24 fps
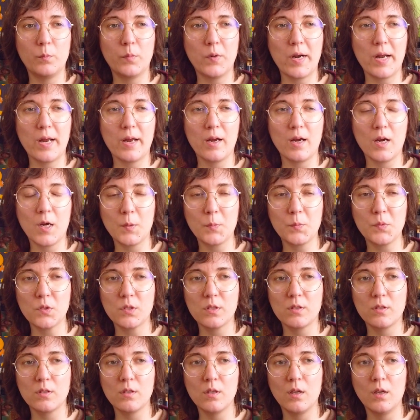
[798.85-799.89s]

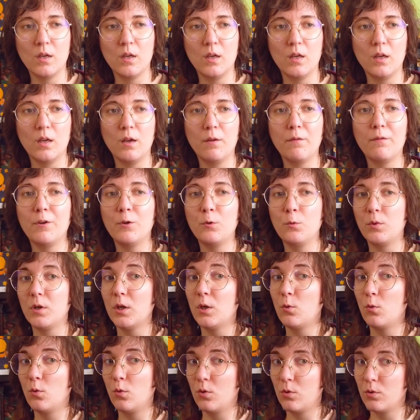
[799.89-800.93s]
perhaps even
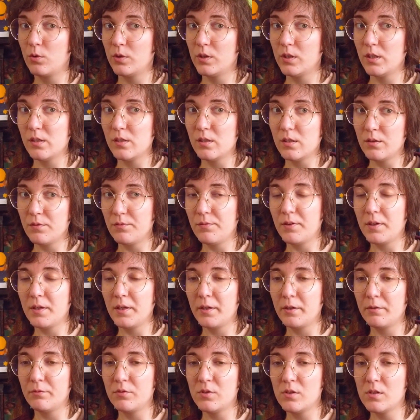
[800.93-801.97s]
record it if I
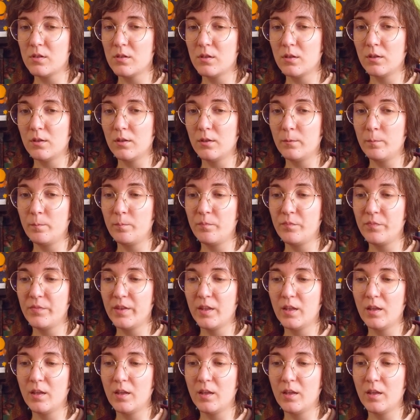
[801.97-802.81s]
have the time.